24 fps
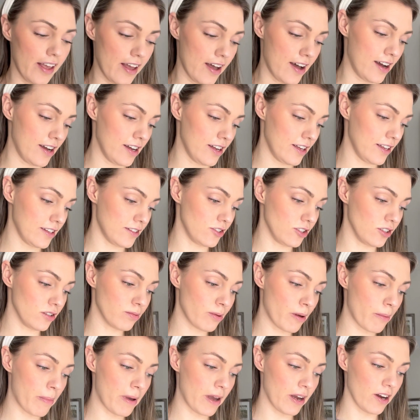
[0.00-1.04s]
I just
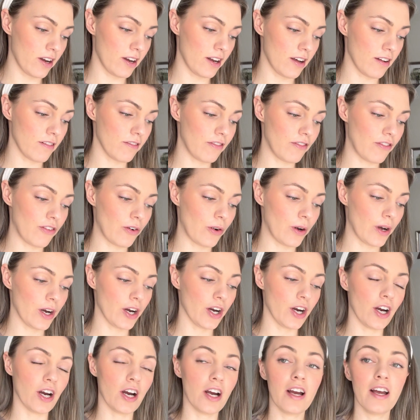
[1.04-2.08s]
put Perry down for
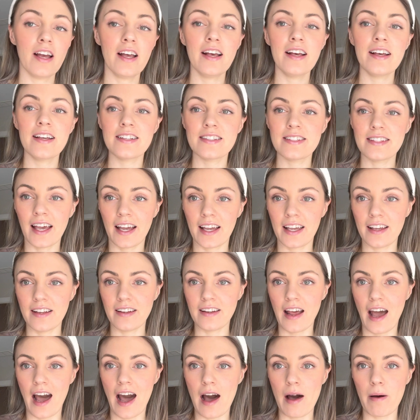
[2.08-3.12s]
her second
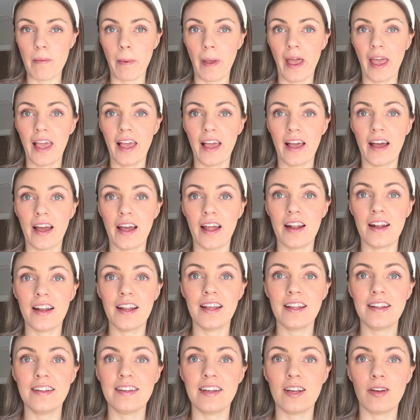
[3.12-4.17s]
nap and
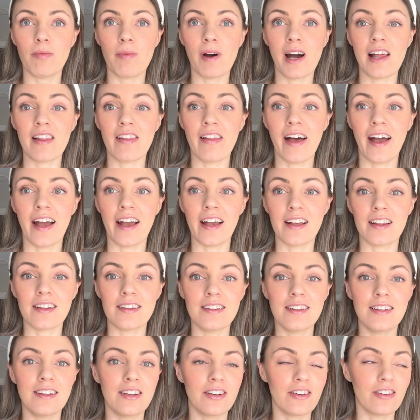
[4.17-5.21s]
did my like
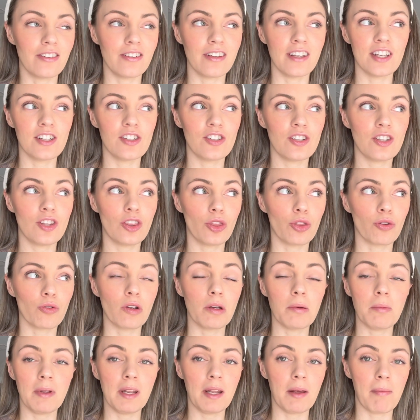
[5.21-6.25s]
literally three
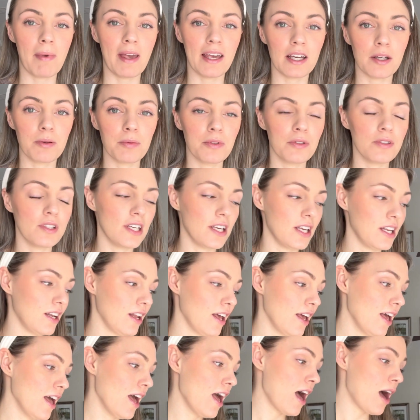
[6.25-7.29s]
minute makeup routine.
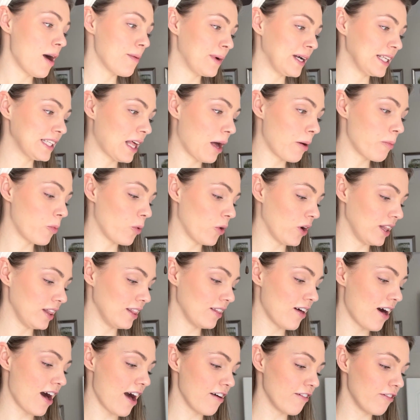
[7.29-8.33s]
I'm at that point in
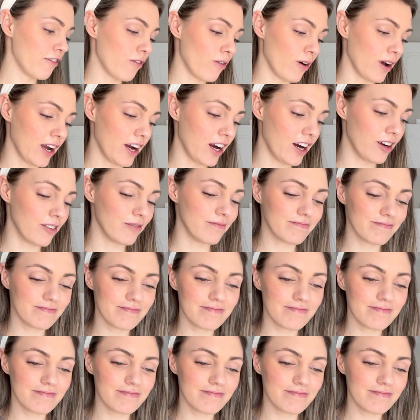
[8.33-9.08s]
life where